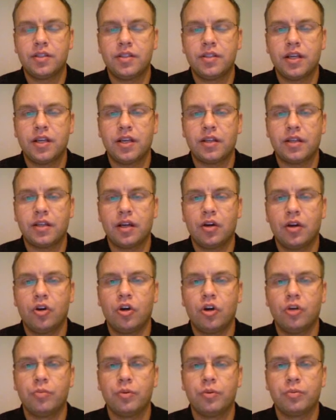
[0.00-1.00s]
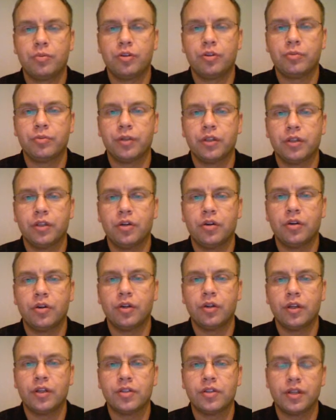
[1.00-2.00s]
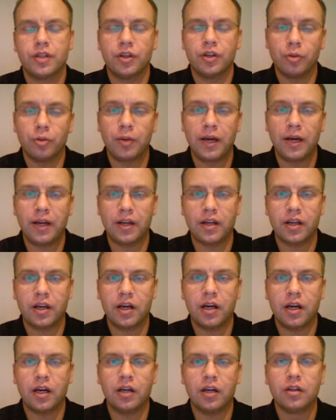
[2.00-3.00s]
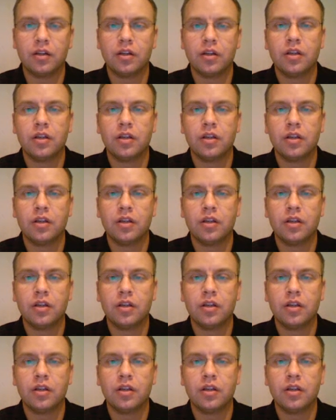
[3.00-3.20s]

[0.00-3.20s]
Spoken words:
take that home improvement loan and say go buy a car